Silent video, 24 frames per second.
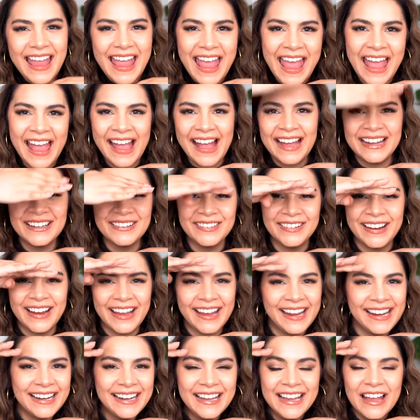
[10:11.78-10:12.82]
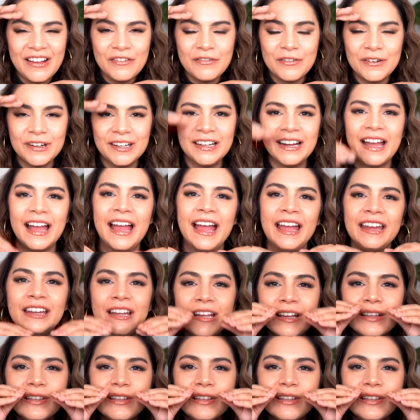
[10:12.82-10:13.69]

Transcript: hat right forehead